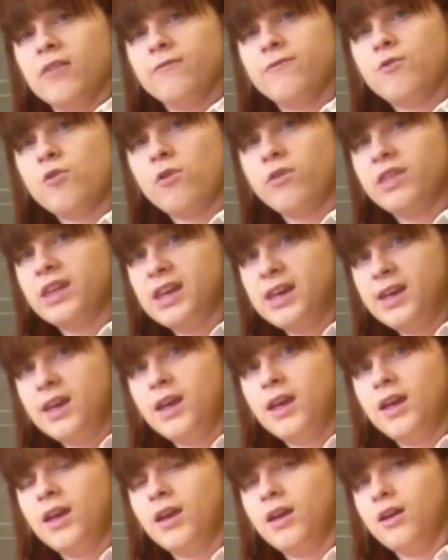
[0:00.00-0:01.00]
for
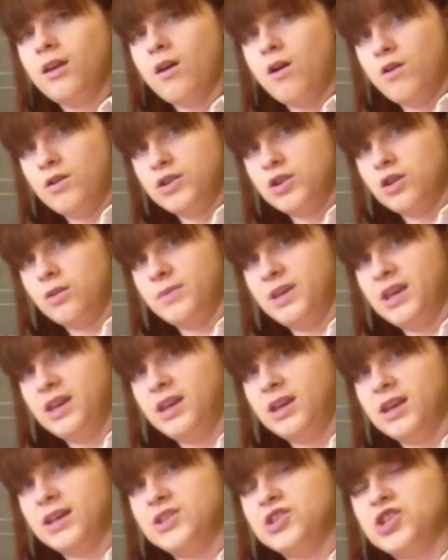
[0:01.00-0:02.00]
the onyomi,
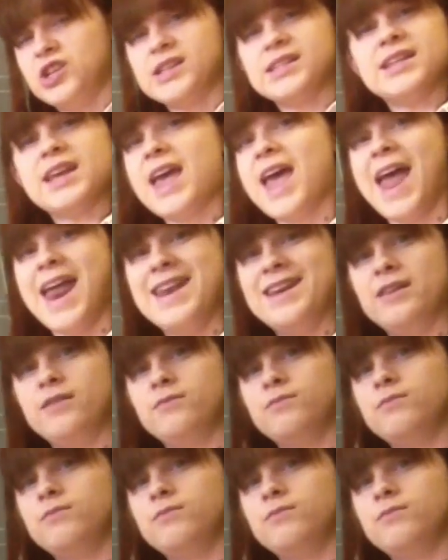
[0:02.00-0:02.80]
it's just en.